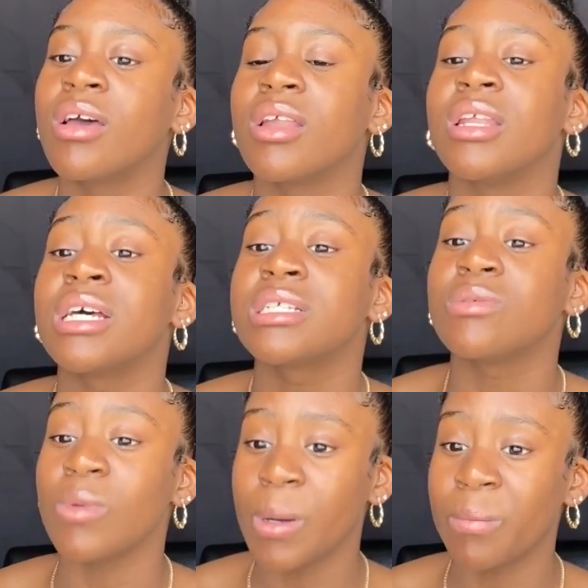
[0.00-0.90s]
That's
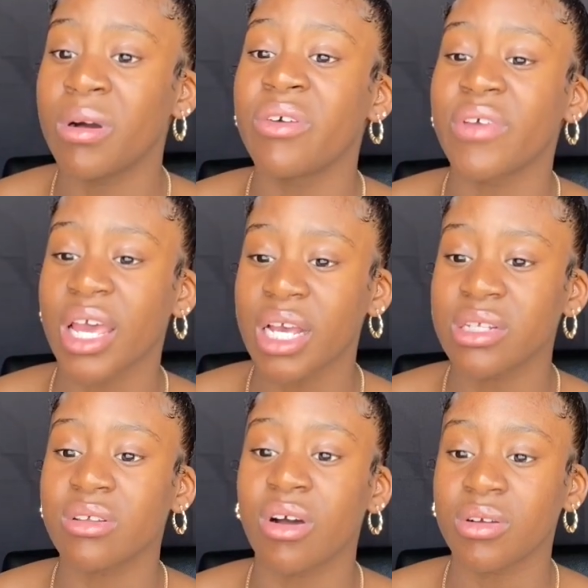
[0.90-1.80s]
one buff-ass
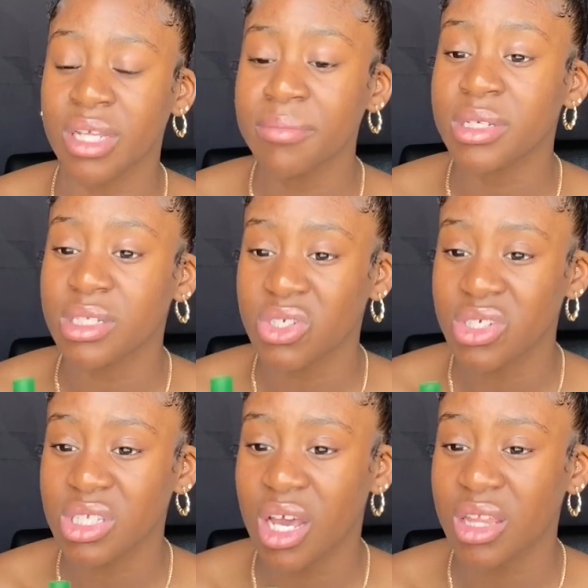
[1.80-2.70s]
dog. They must have
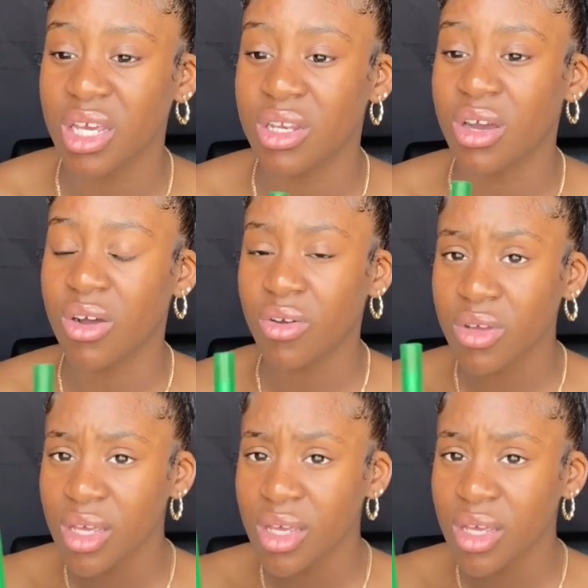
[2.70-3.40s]
just got that dog.